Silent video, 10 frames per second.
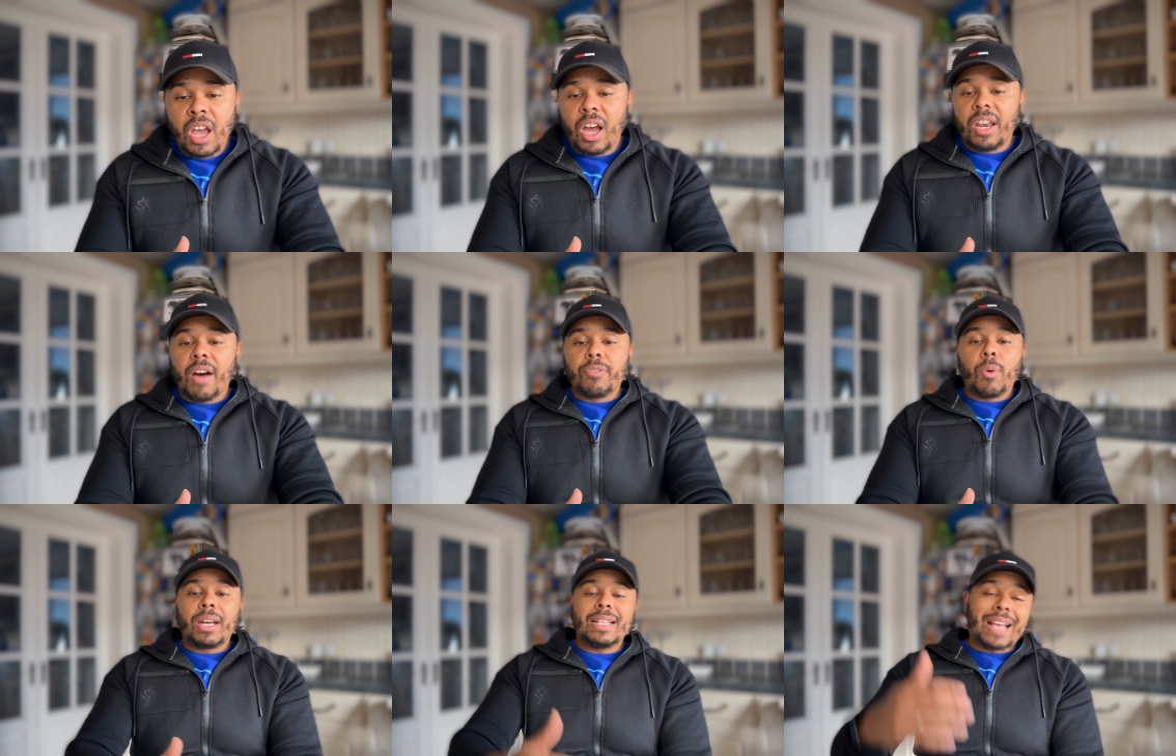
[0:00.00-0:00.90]
Another
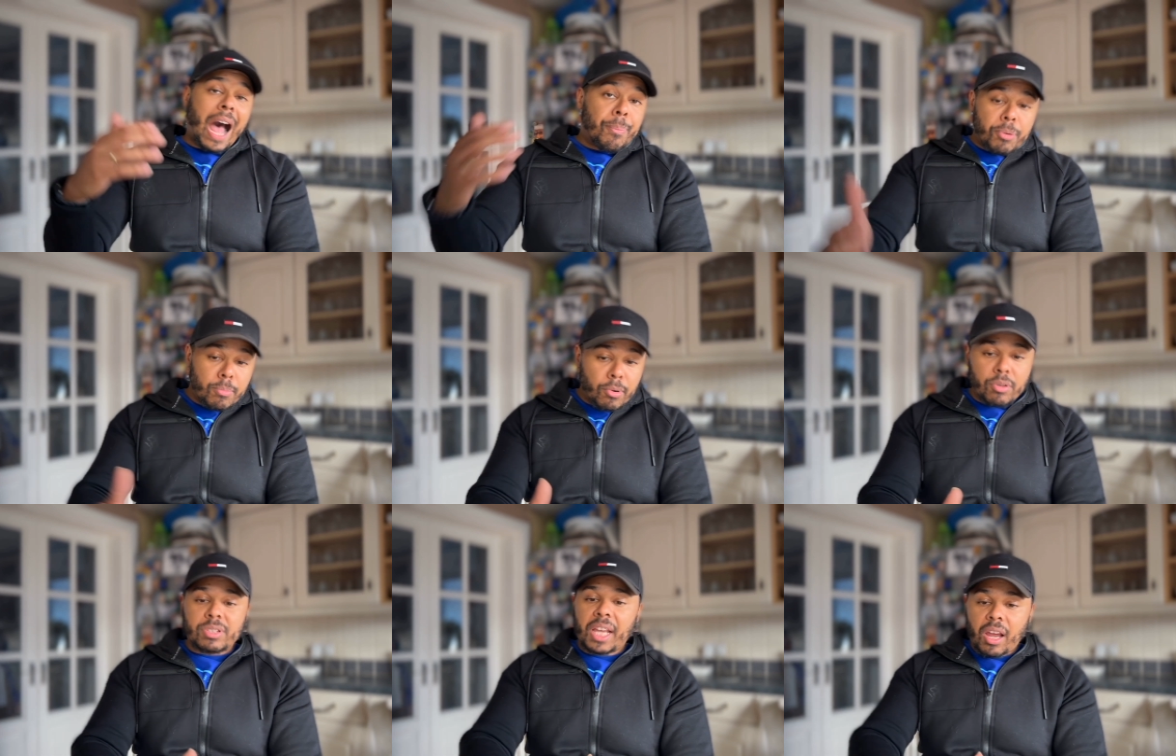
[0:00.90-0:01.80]
one is Apple
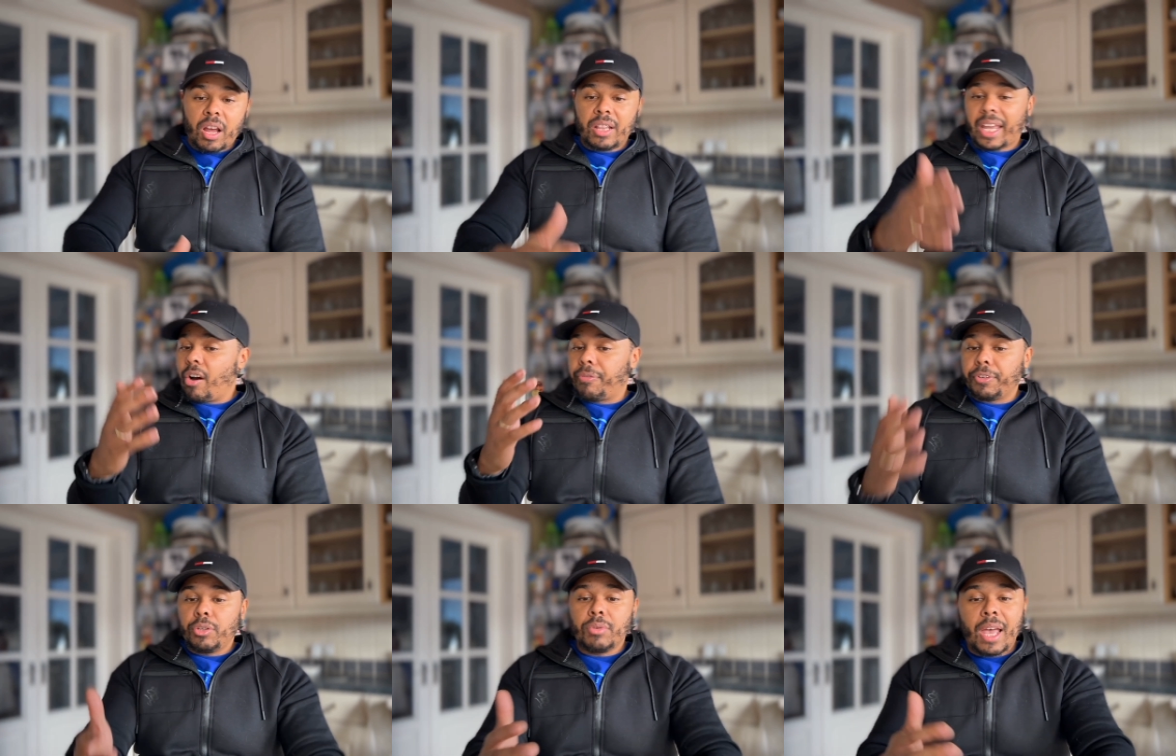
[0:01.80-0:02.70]
Books. They they offer
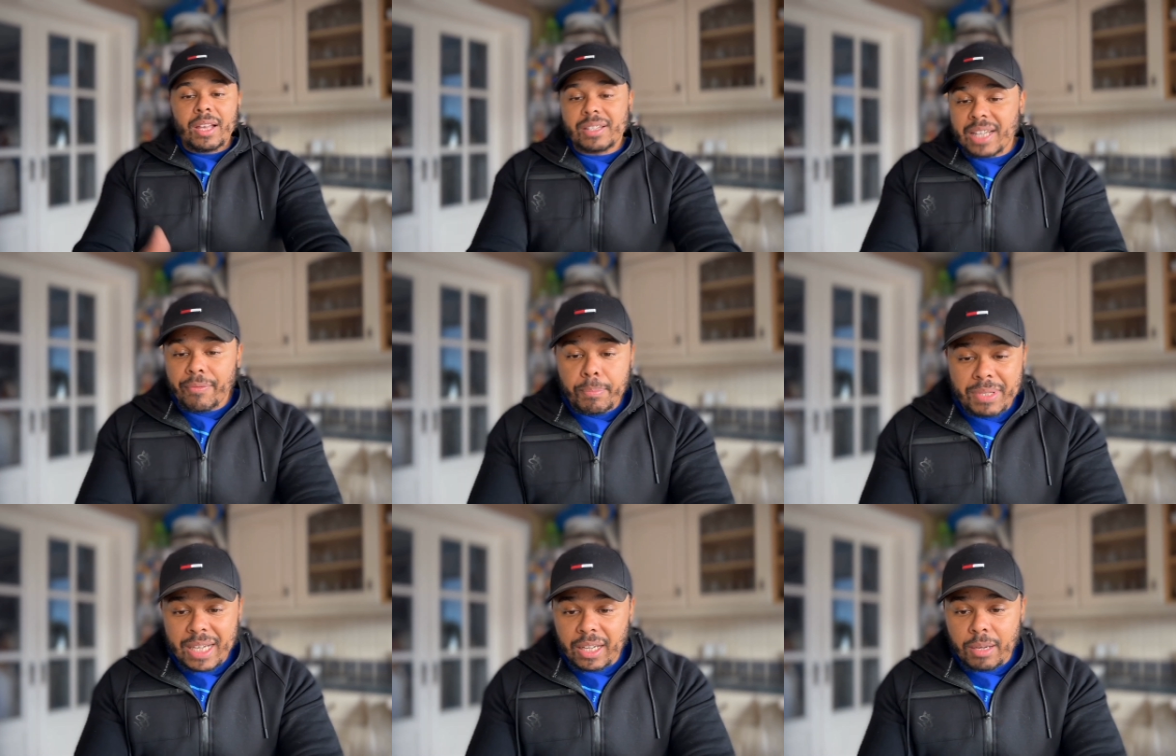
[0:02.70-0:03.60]
you uh,
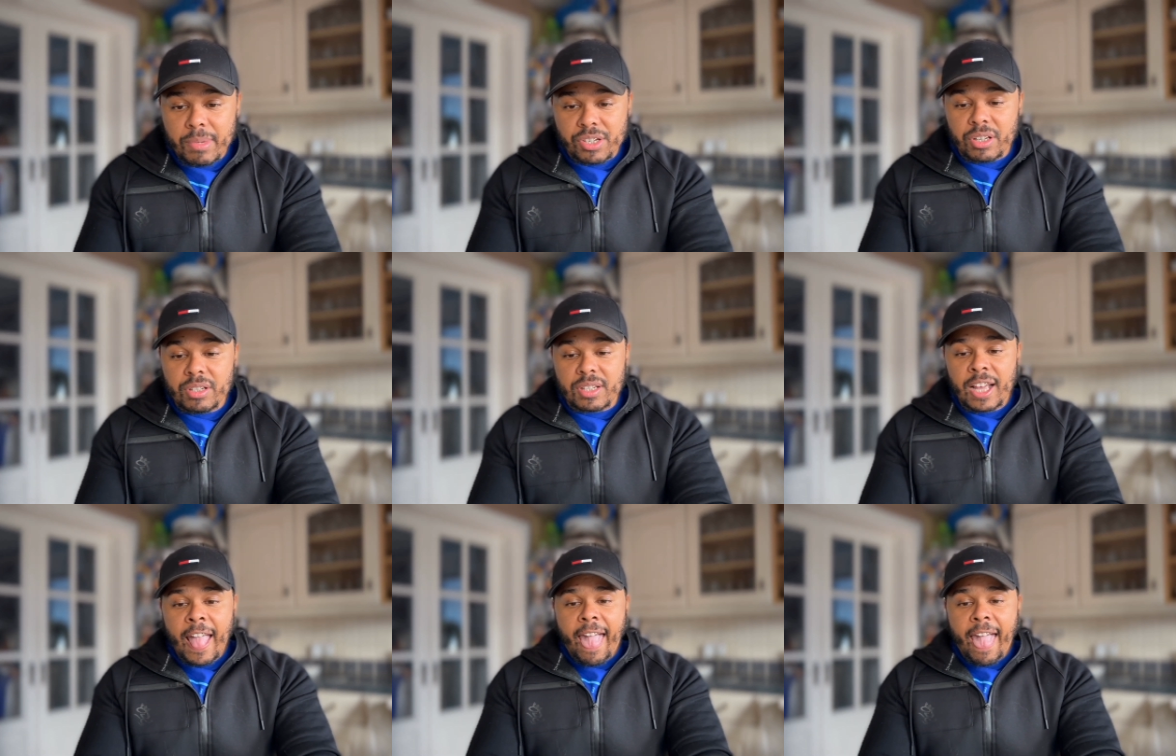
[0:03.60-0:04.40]
7% commissions